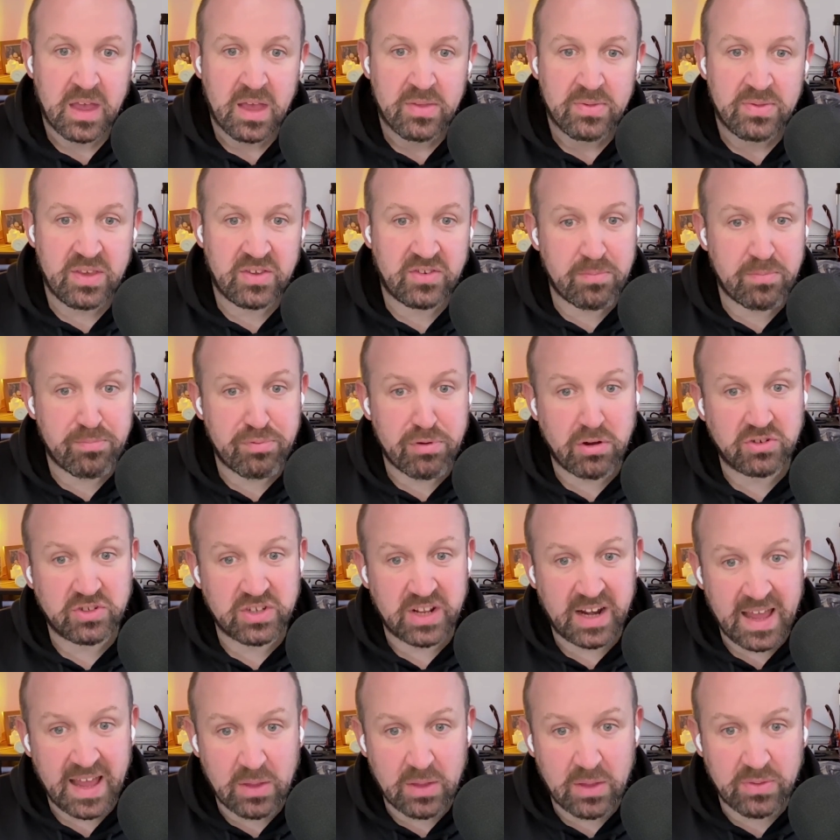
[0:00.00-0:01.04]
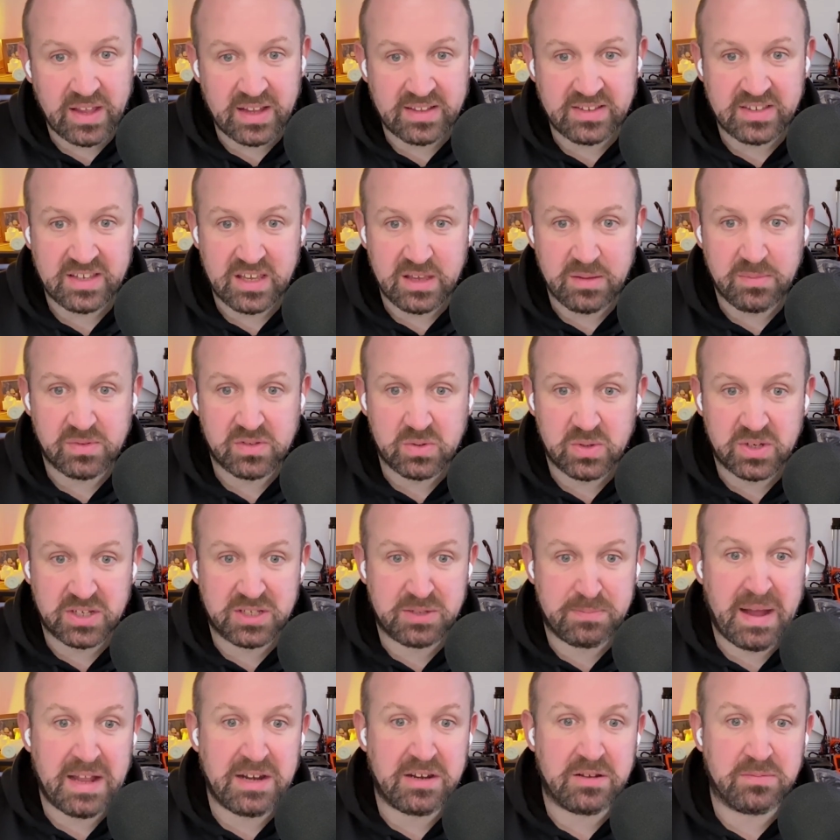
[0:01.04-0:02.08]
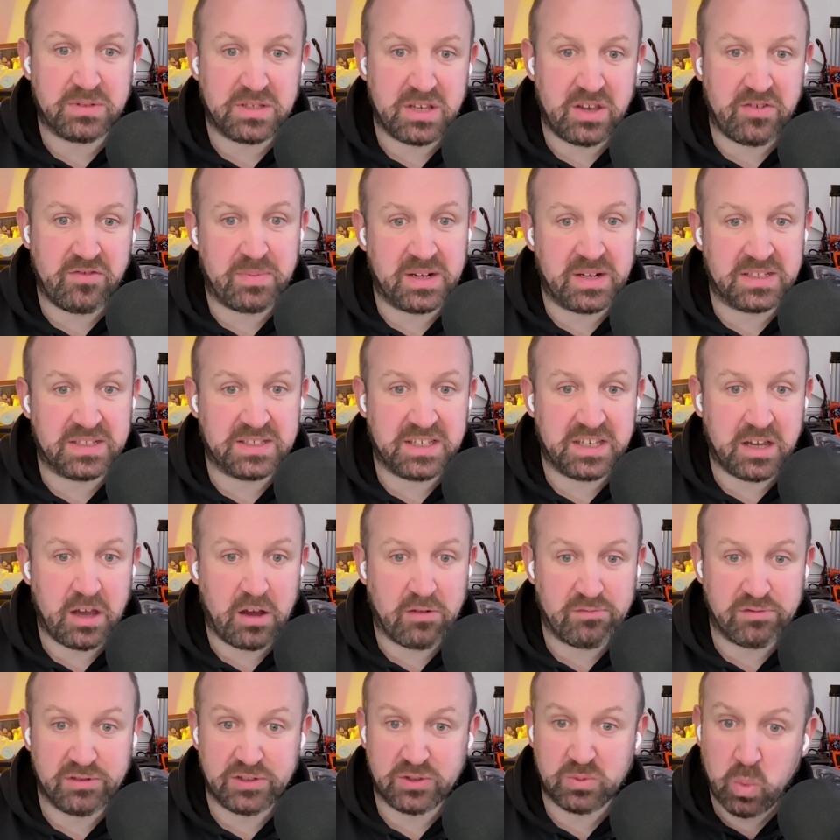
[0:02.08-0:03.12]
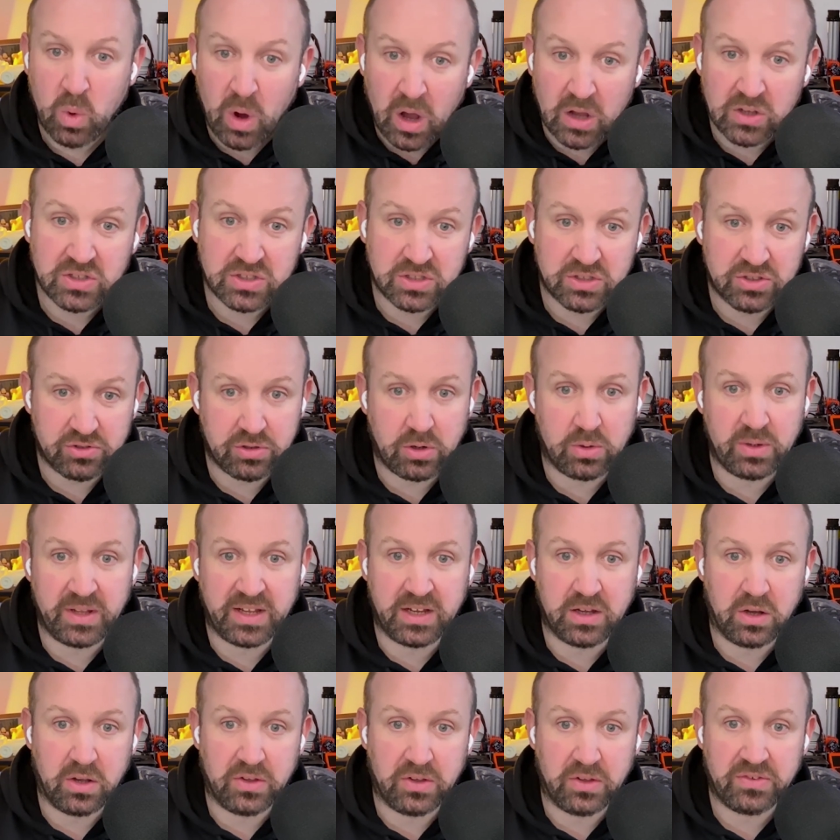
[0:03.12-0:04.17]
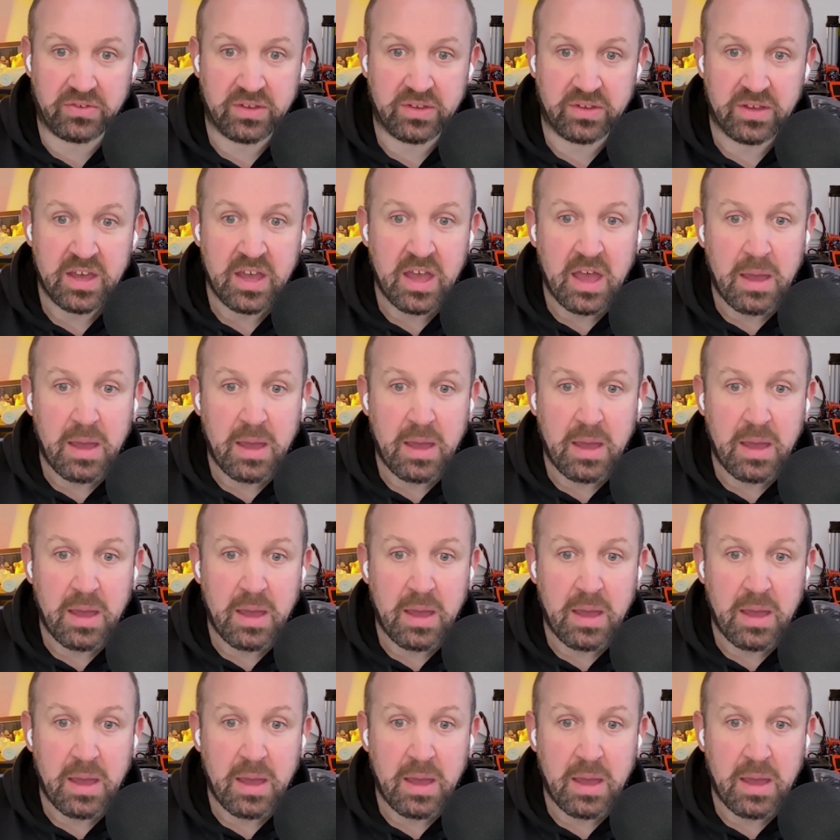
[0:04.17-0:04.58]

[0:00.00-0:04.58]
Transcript: This approach allowed their teams to expand observability coverage whilst controlling costs,